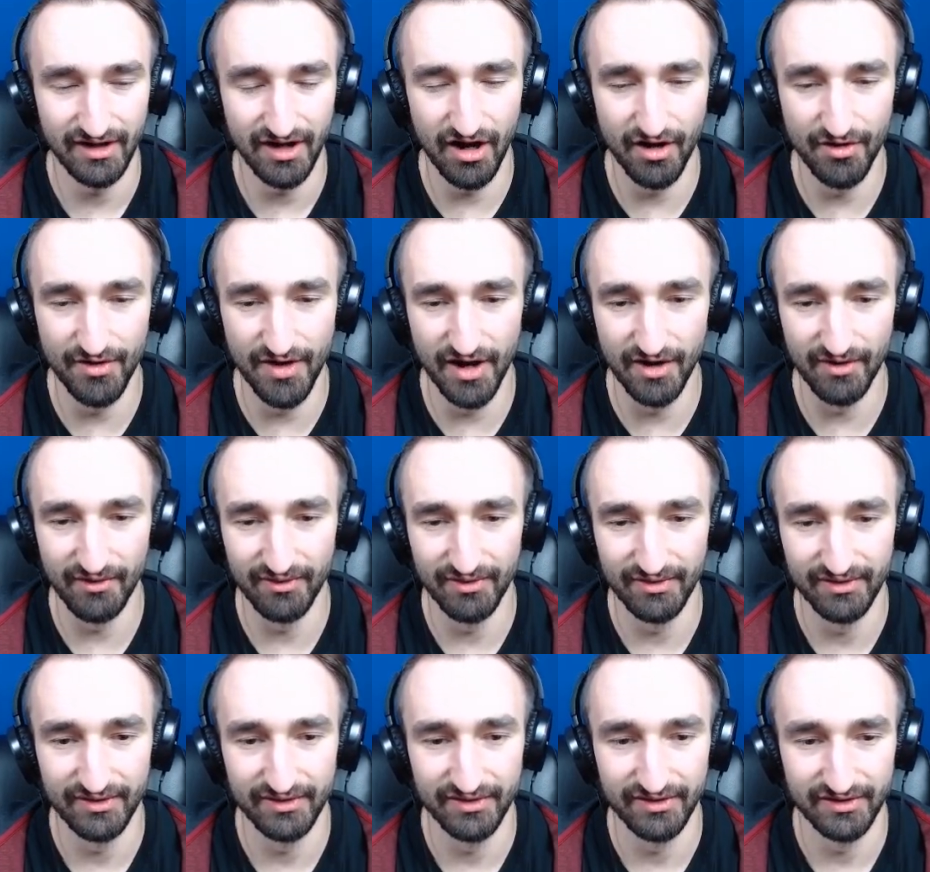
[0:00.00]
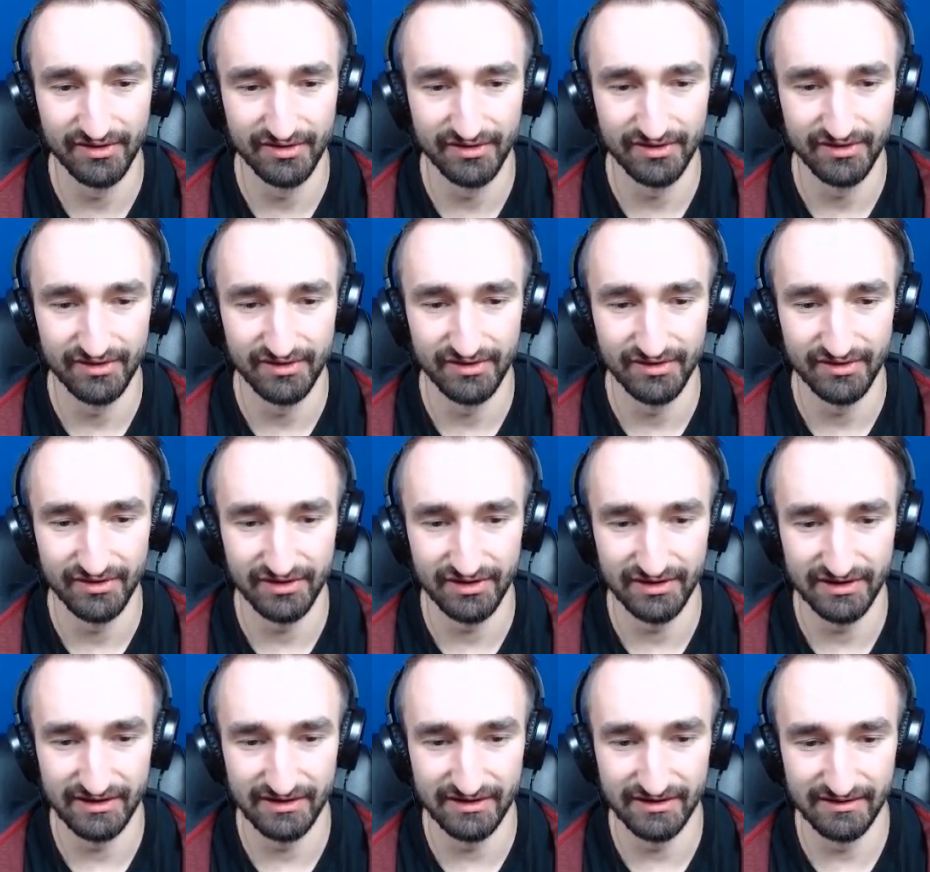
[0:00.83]
Oh no.
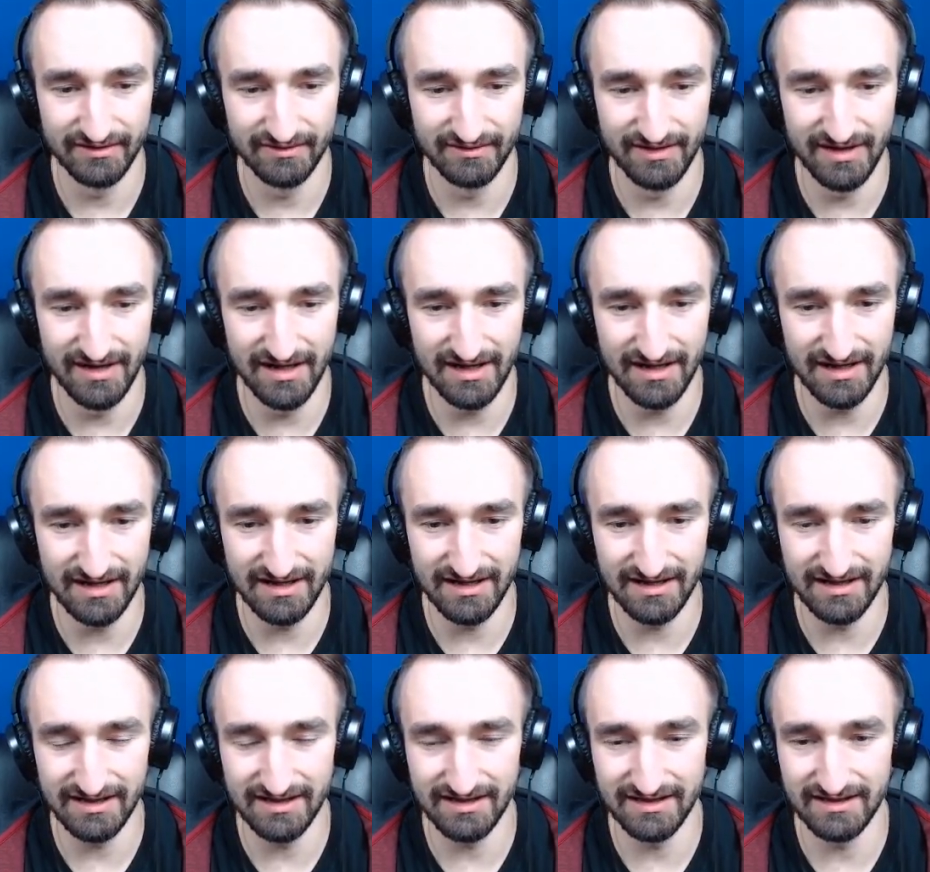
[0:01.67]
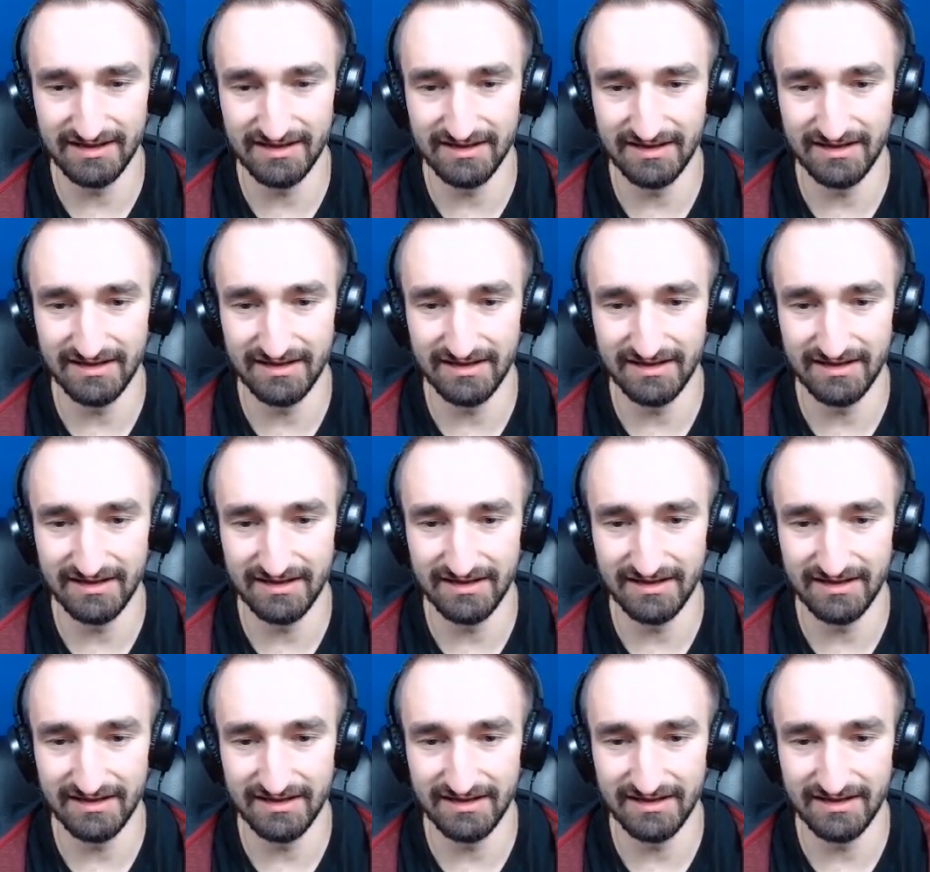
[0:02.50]
Oh,